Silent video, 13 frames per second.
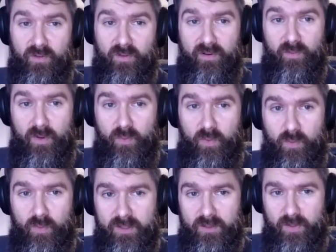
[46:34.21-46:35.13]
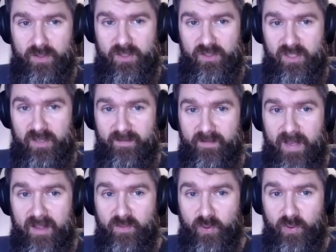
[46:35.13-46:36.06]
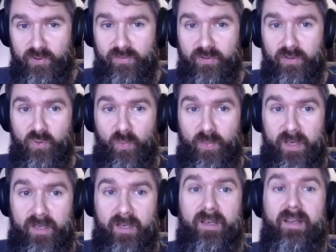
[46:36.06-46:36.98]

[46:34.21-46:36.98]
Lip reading: What is the endpoint of the topic?